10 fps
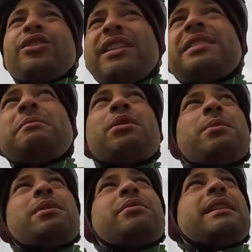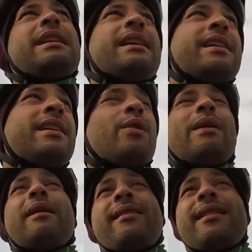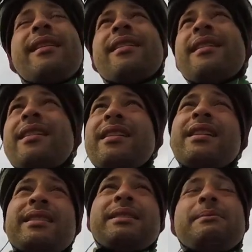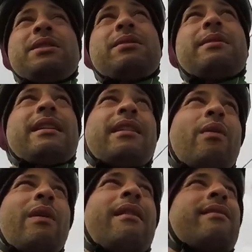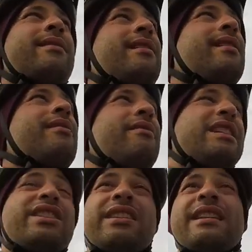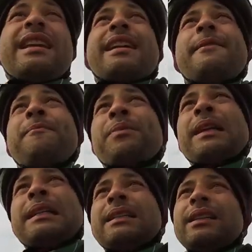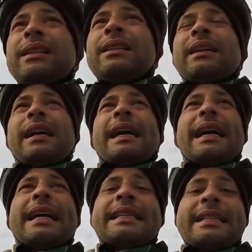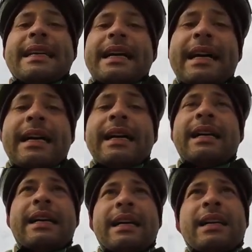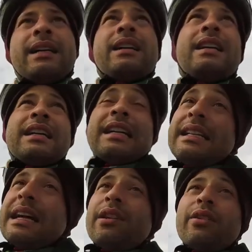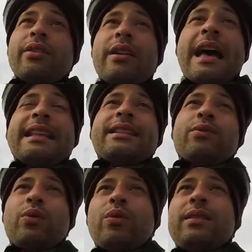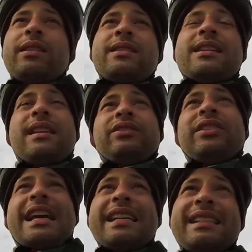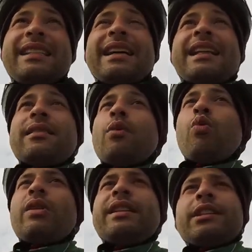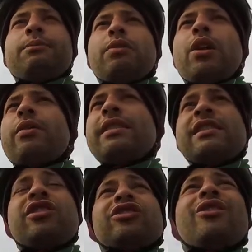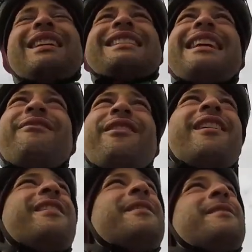so this seems to be really wealthy, seems to be a wealthy region here, and uh, now we're heading towards Trieste, and the wind is blowing as strong as ever,